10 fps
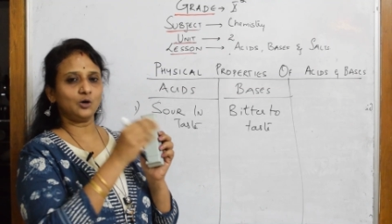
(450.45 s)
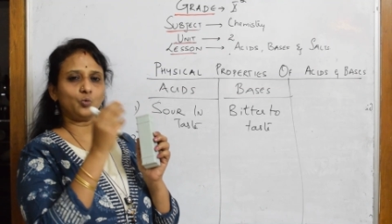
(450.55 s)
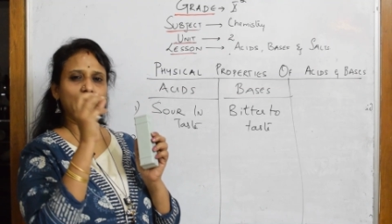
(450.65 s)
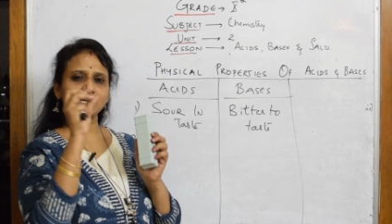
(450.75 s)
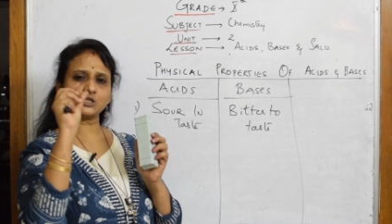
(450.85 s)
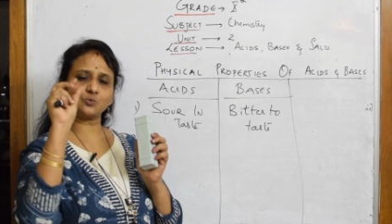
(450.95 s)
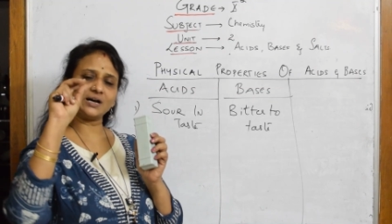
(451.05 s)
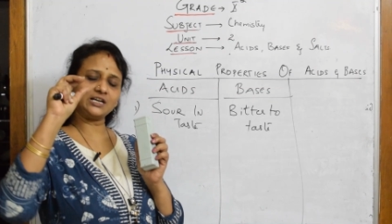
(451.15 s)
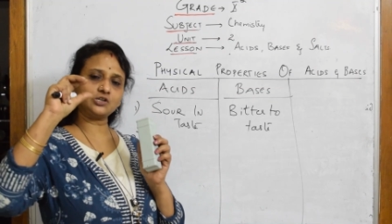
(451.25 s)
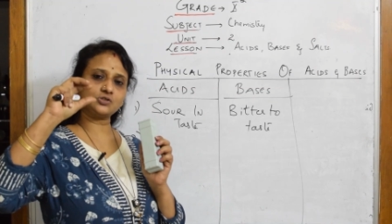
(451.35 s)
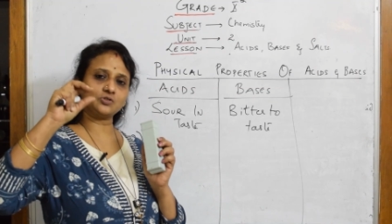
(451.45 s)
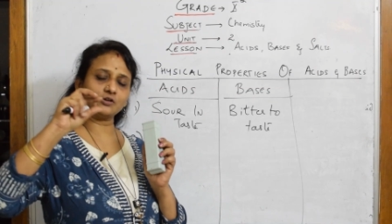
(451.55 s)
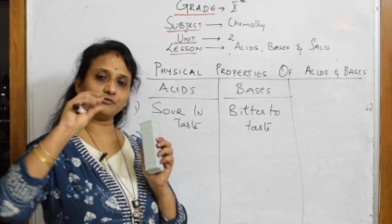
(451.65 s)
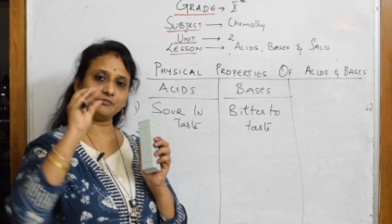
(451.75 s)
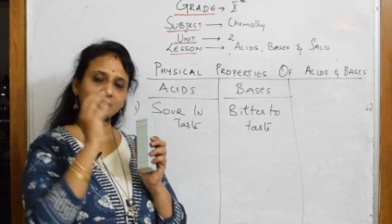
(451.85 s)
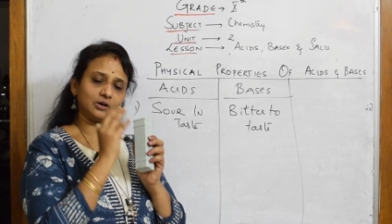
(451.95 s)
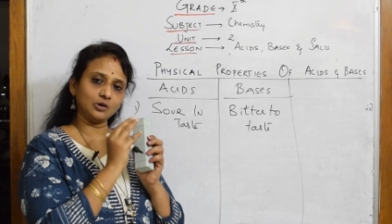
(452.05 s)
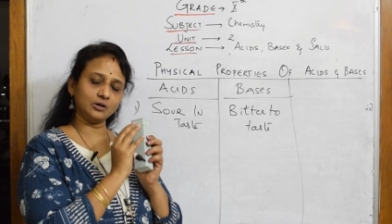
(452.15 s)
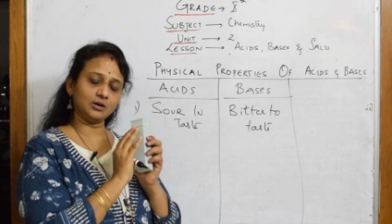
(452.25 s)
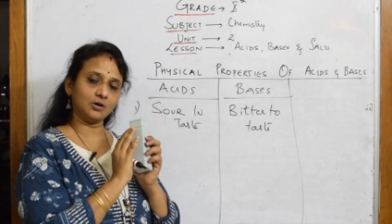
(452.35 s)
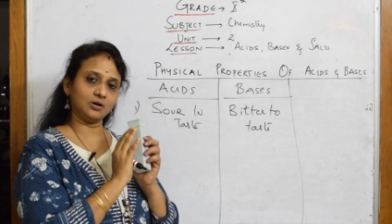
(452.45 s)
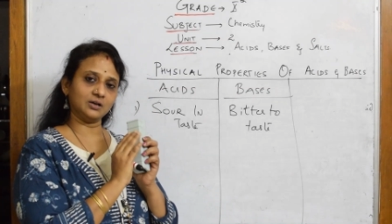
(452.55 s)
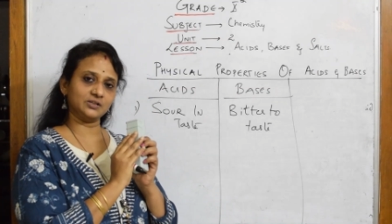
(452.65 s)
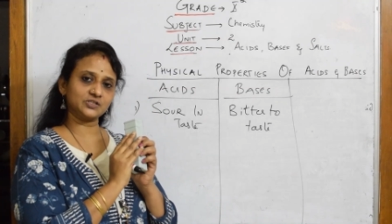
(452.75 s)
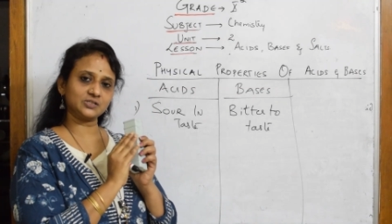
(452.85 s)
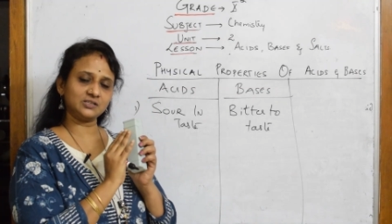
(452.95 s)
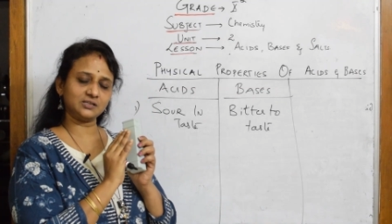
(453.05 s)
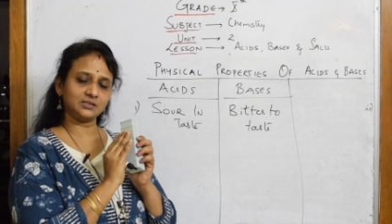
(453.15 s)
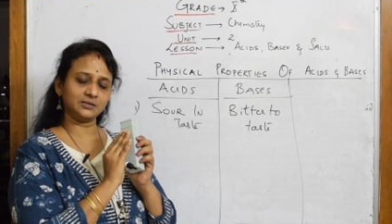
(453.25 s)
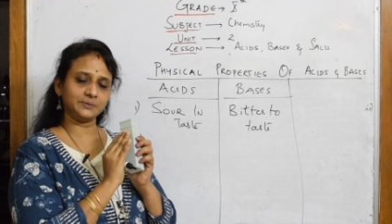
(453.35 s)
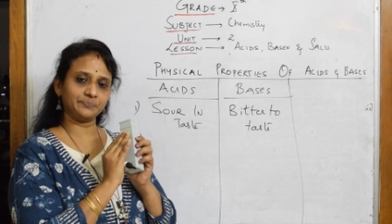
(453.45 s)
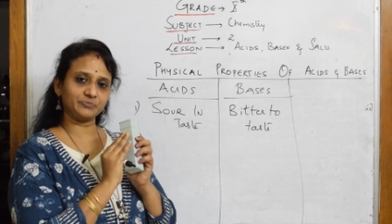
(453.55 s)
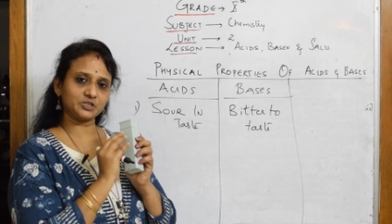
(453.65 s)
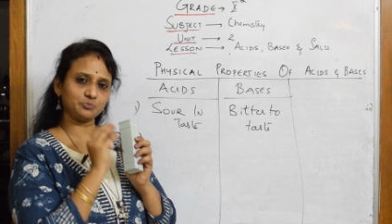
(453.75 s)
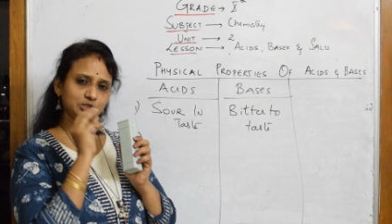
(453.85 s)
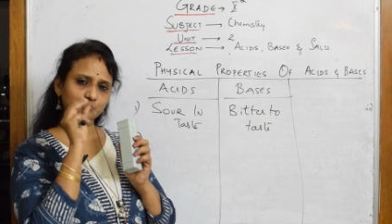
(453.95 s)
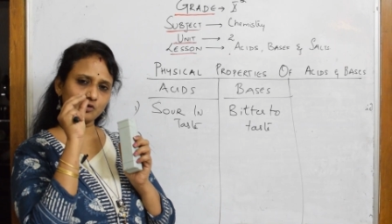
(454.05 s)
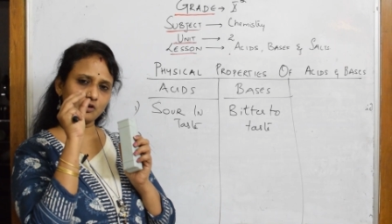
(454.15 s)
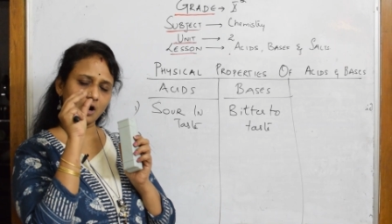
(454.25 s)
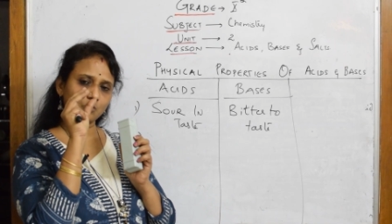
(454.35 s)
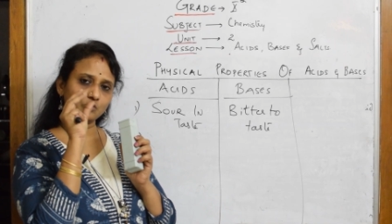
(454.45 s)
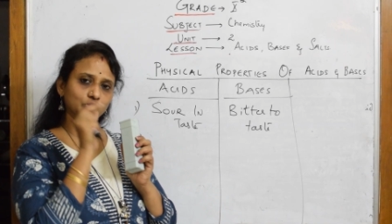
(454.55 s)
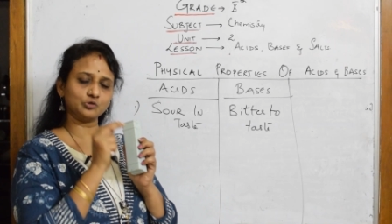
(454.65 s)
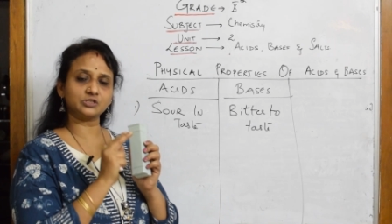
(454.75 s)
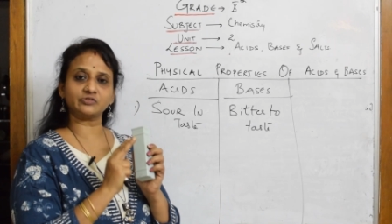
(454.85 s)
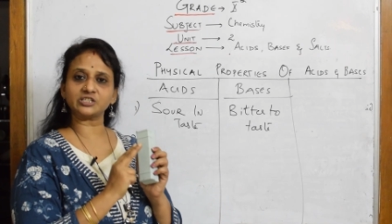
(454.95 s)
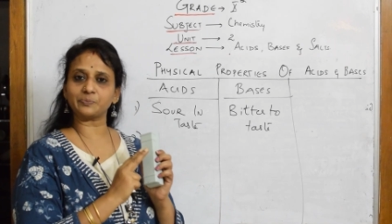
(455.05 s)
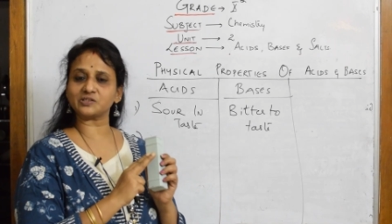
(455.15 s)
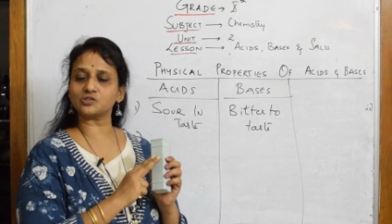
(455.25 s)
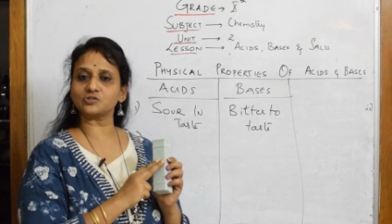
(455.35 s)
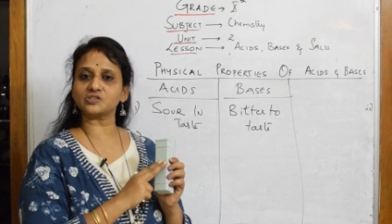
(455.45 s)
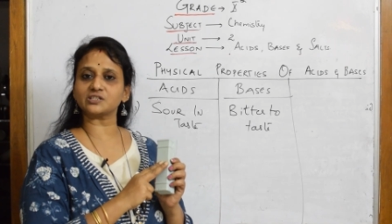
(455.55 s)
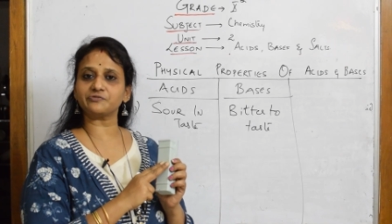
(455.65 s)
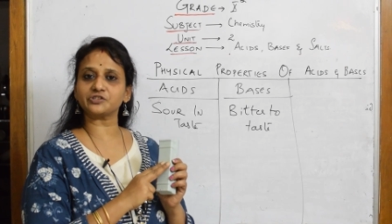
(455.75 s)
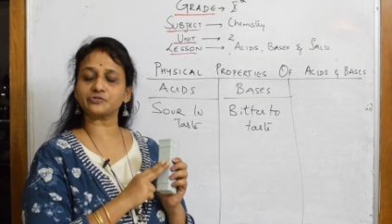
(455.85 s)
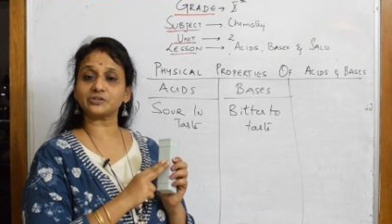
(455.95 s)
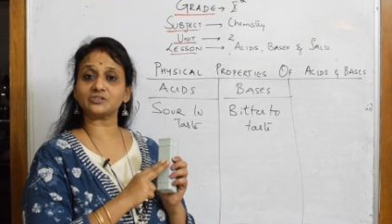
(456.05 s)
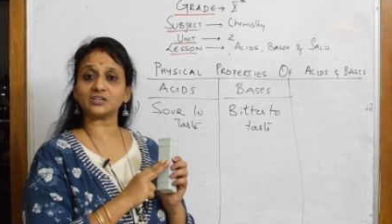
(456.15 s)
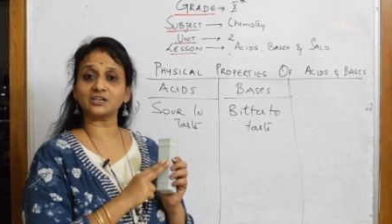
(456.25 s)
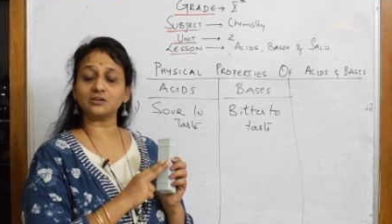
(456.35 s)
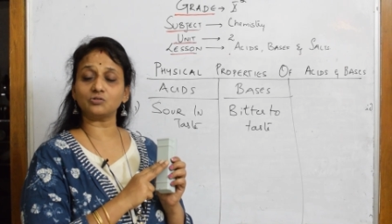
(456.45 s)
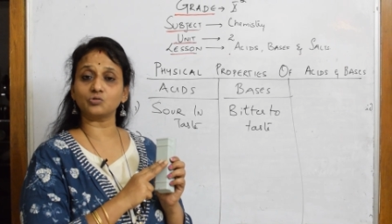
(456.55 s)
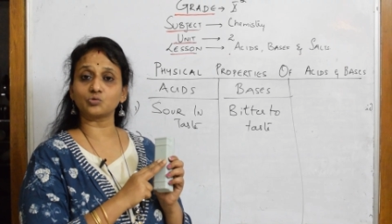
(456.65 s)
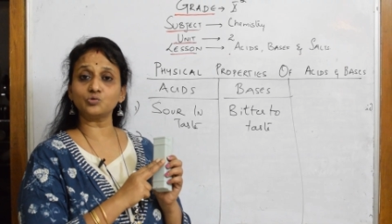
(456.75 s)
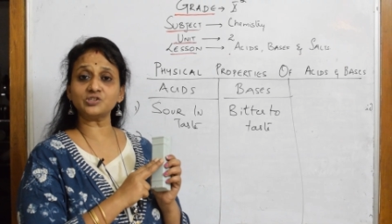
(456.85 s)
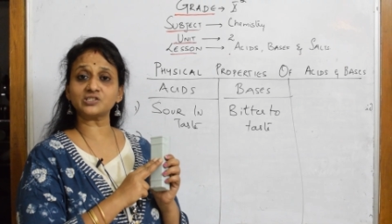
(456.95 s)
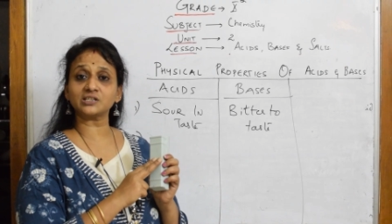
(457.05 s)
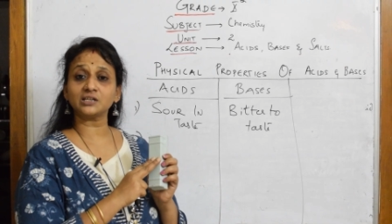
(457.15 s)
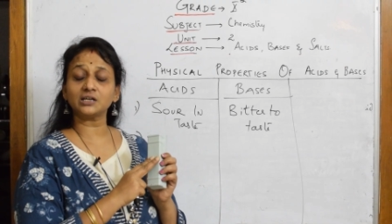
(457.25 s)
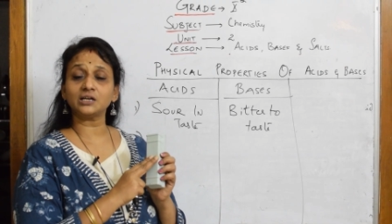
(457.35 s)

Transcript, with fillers: white white sort of uh, uh, some, um, small small outgrowths which are present in the surface of the trunk or roots